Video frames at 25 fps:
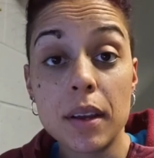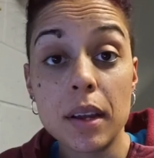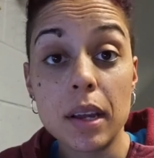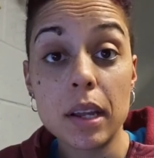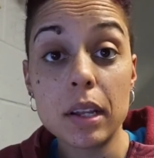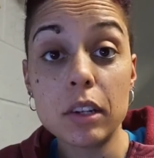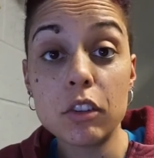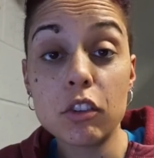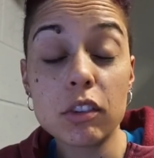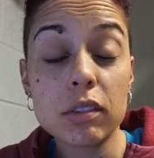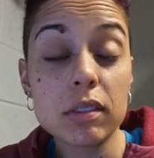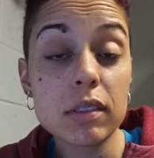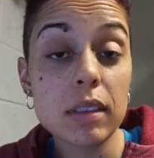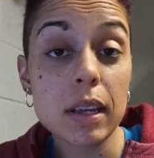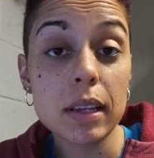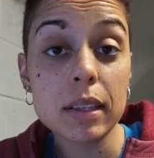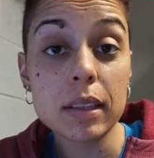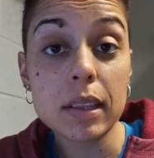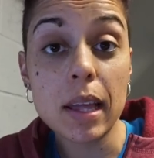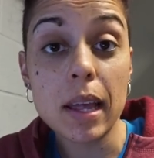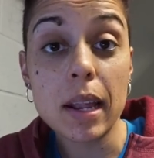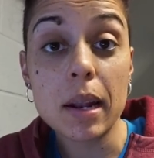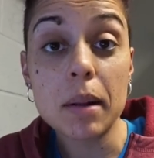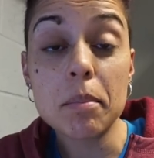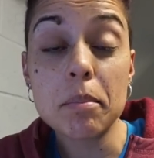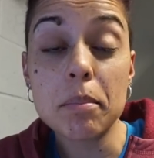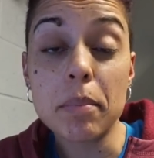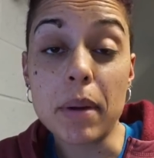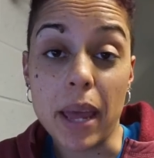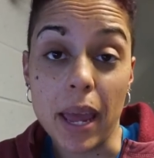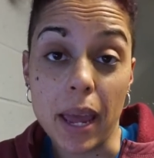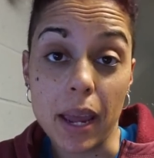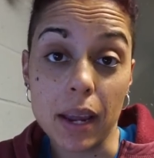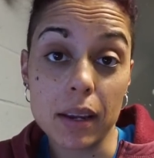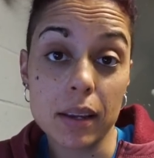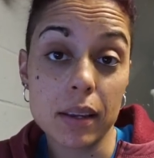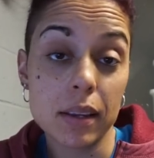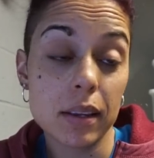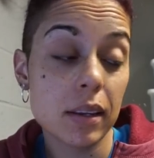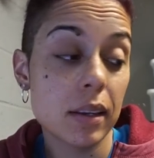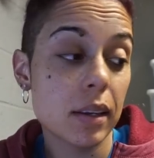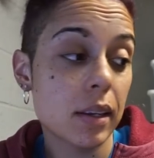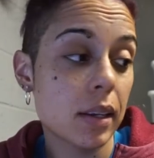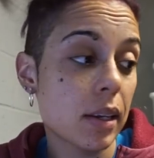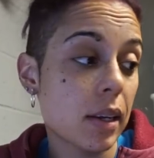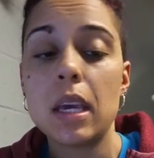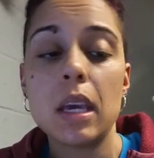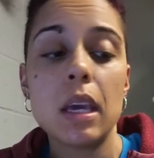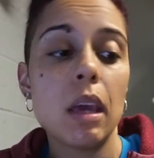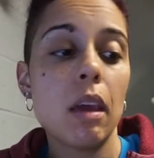And just like that, I'm back.
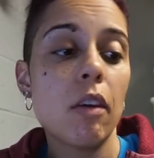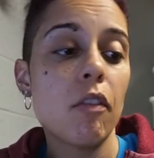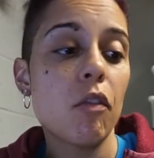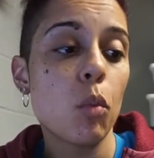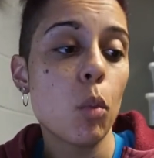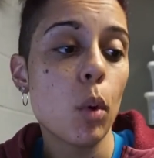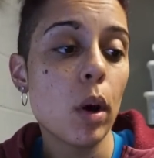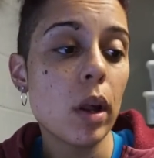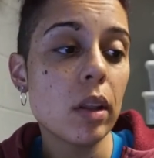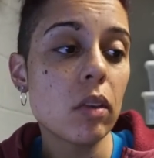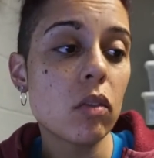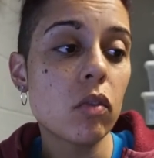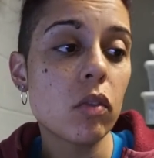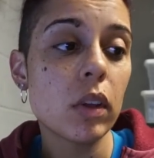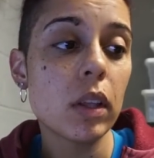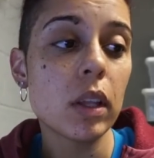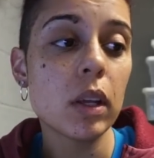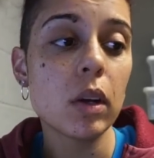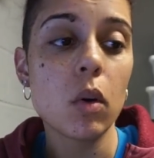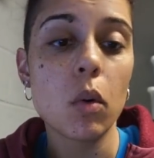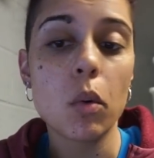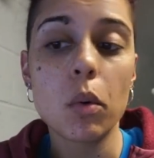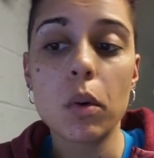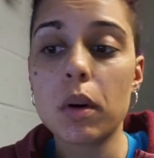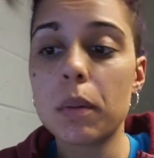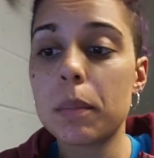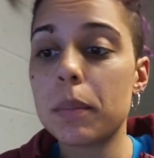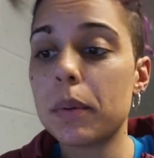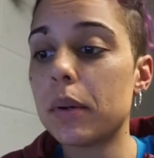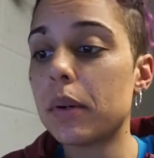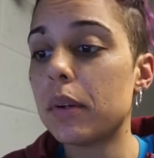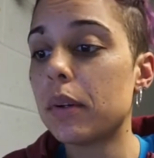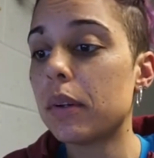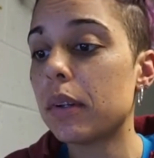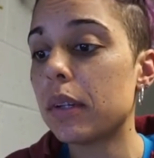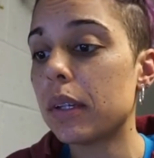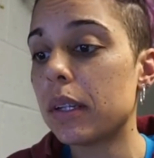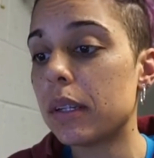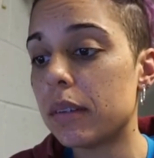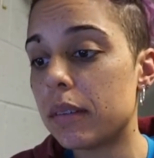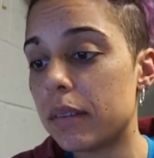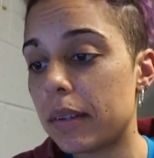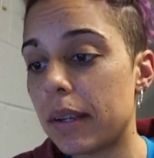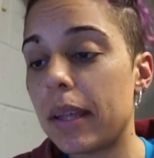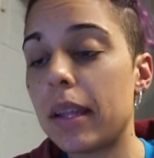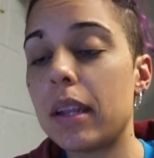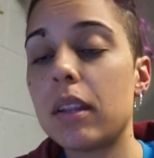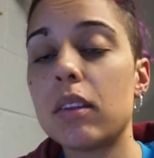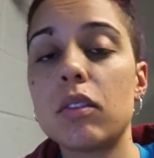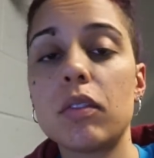If one is feeling horrible and
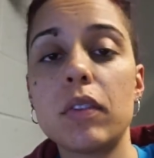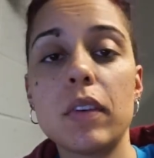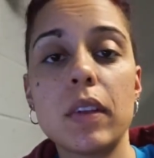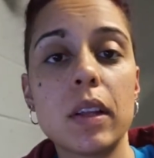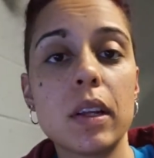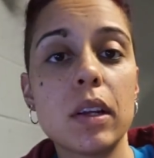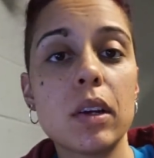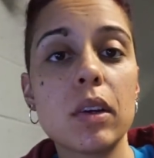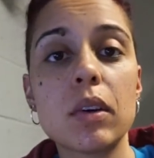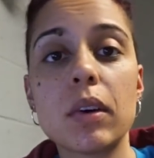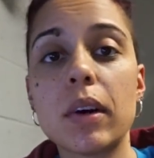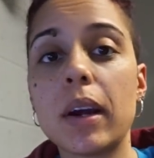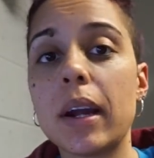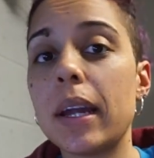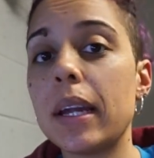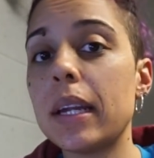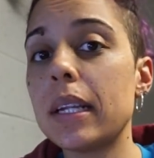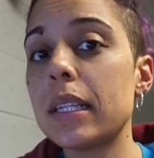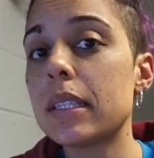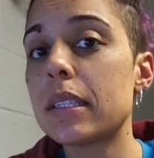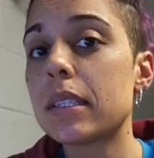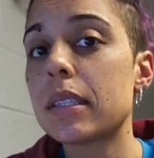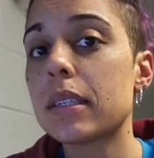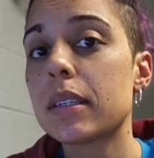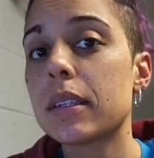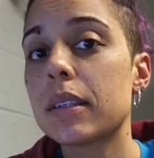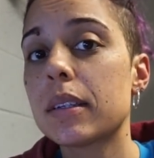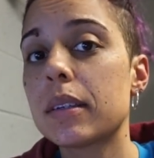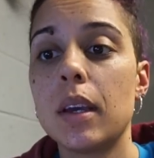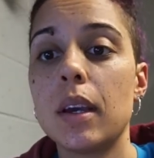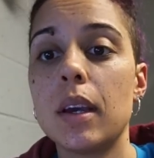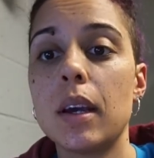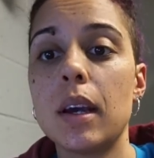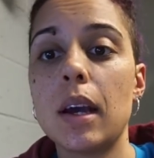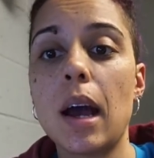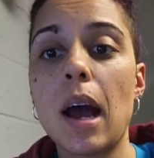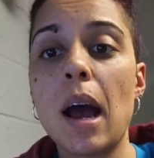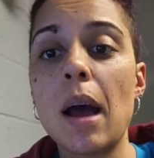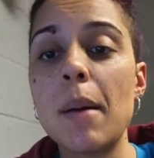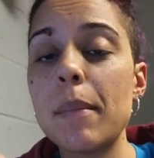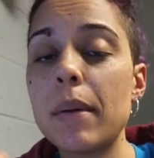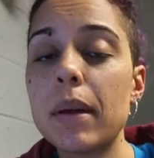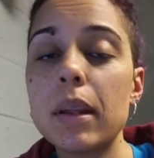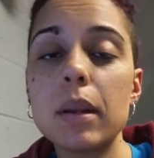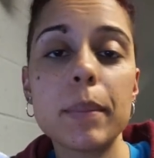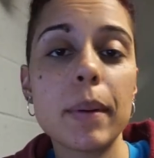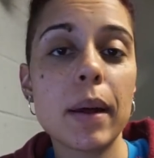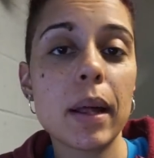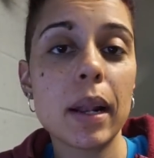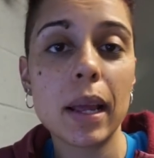10 is feeling great, I'm
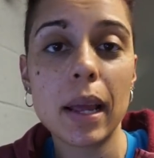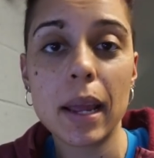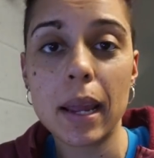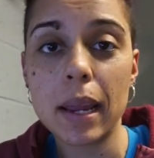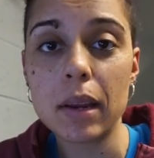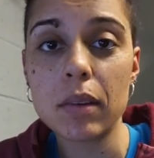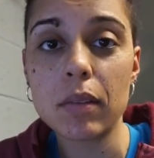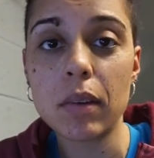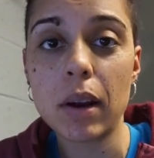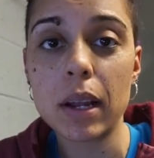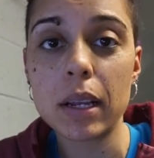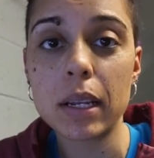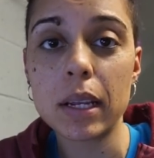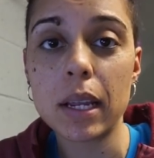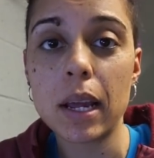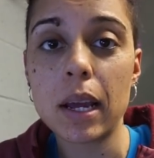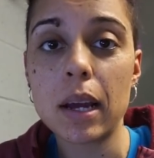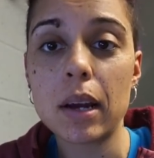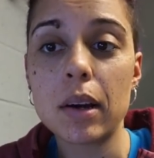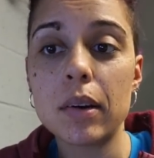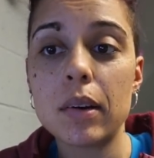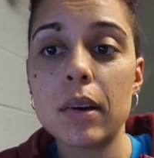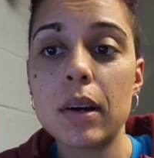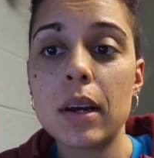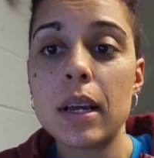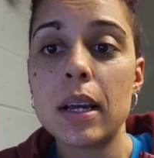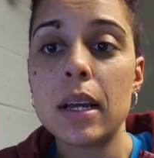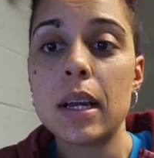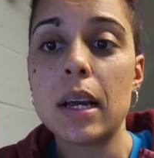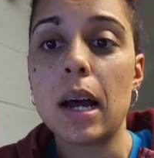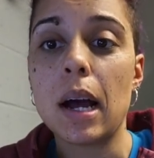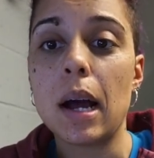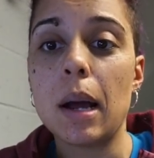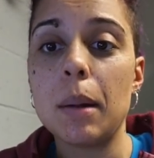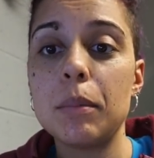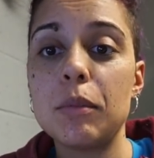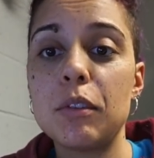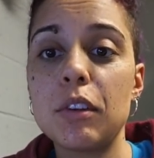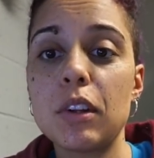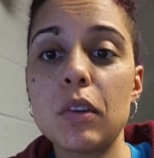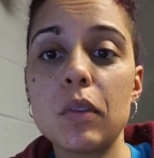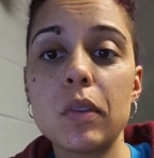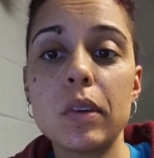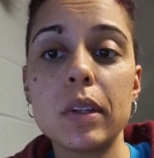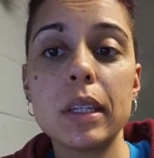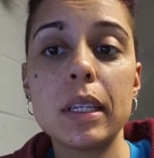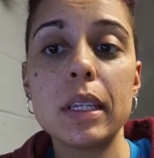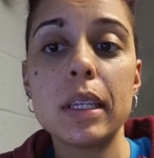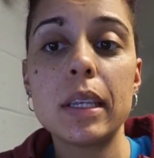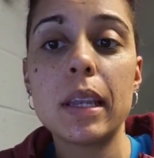at about an eight right now. I'm
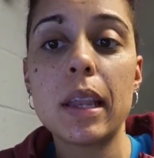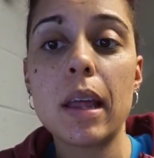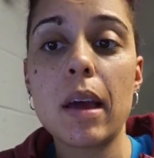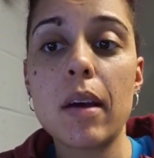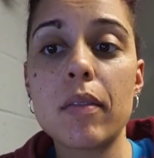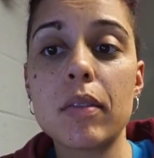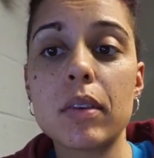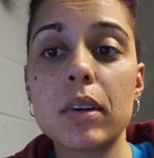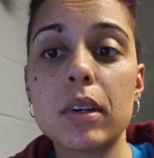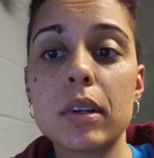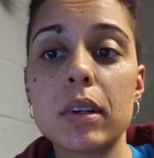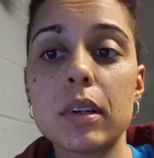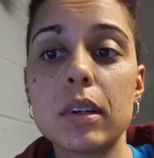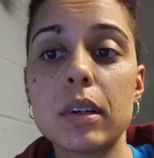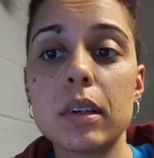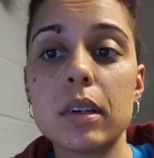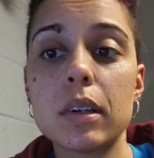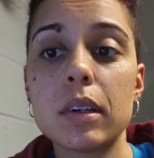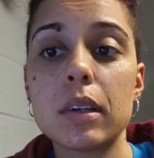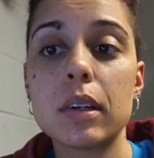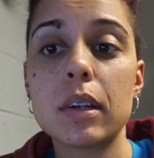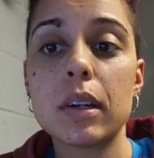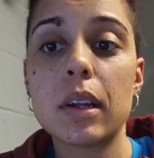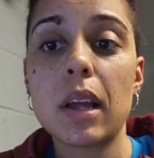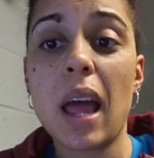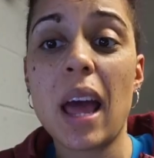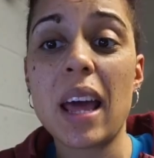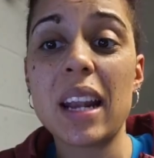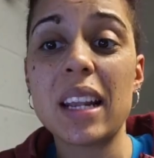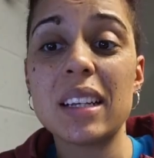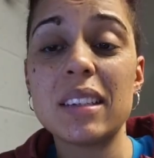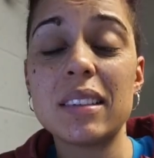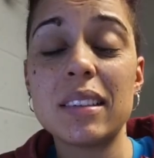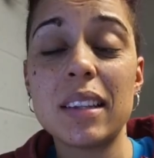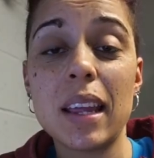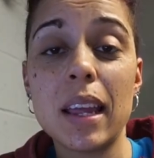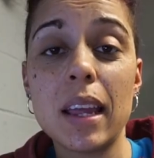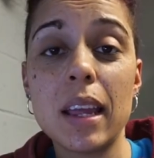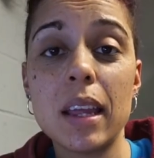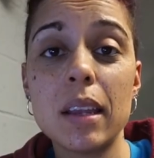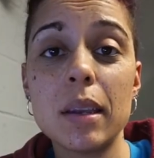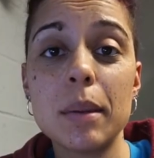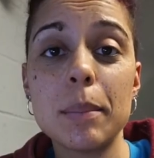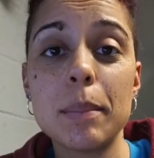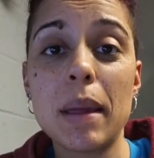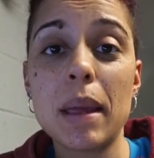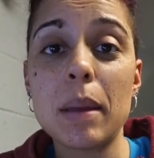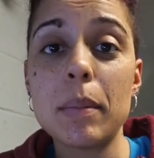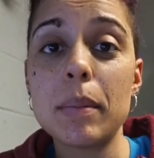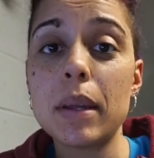generally never at a
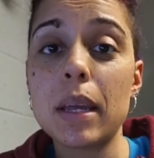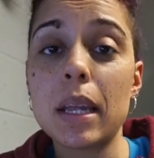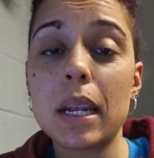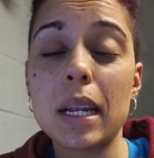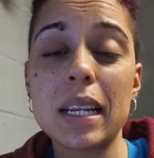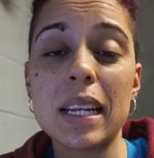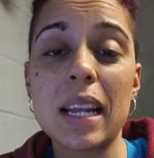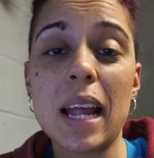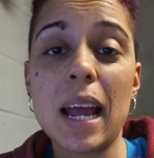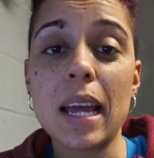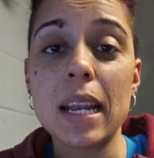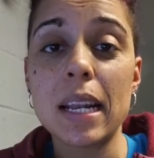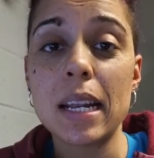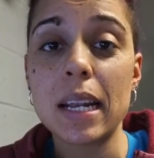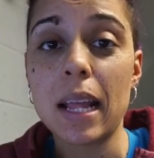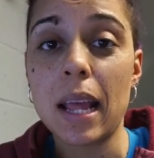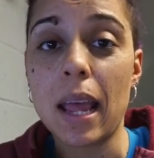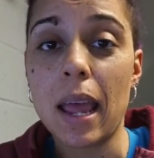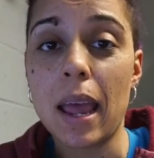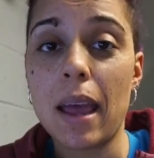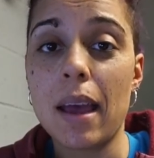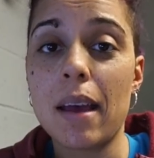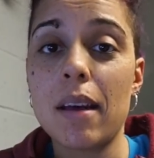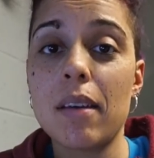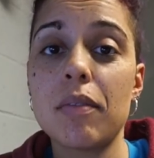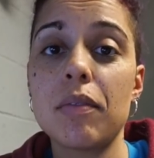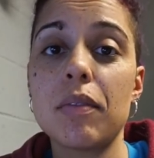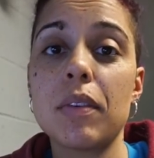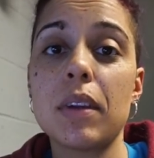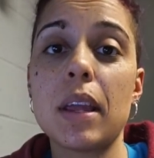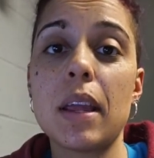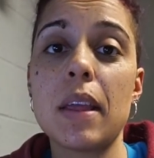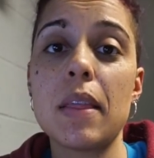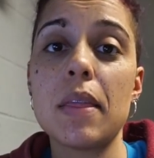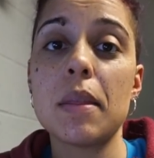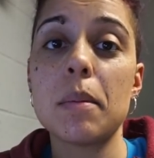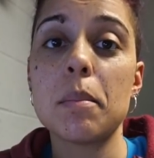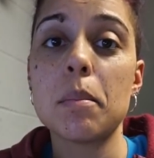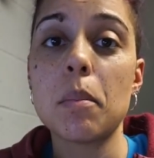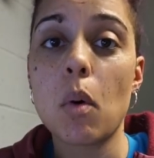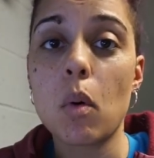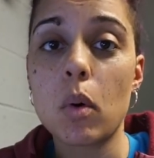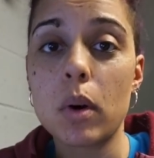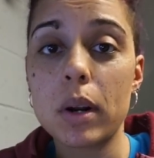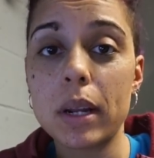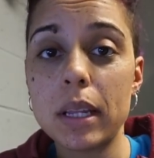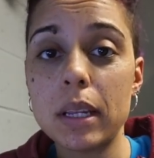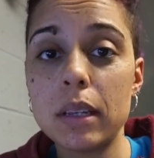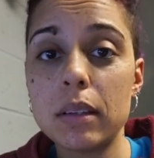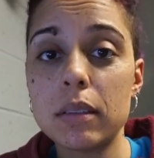10, maybe at a nine and a half in the
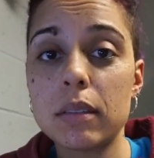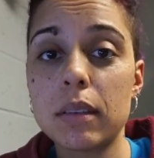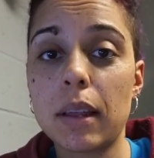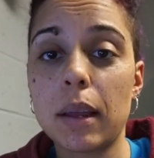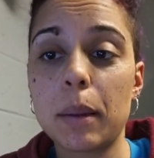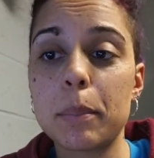mornings.